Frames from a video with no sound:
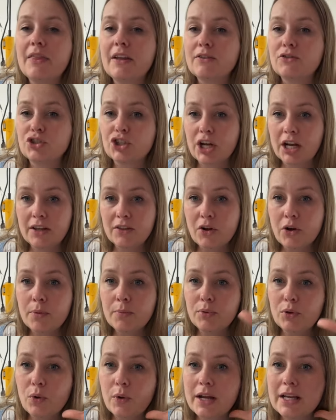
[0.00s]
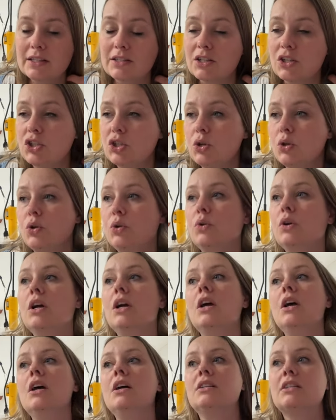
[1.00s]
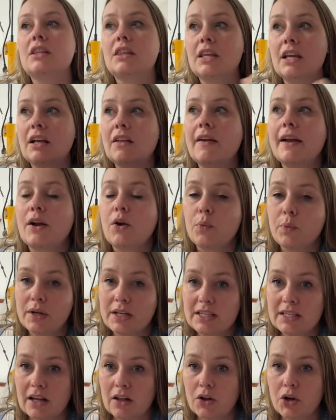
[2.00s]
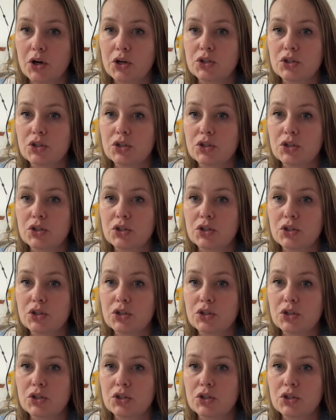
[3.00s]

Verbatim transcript: They've trained their employees to do, to think like a reseller.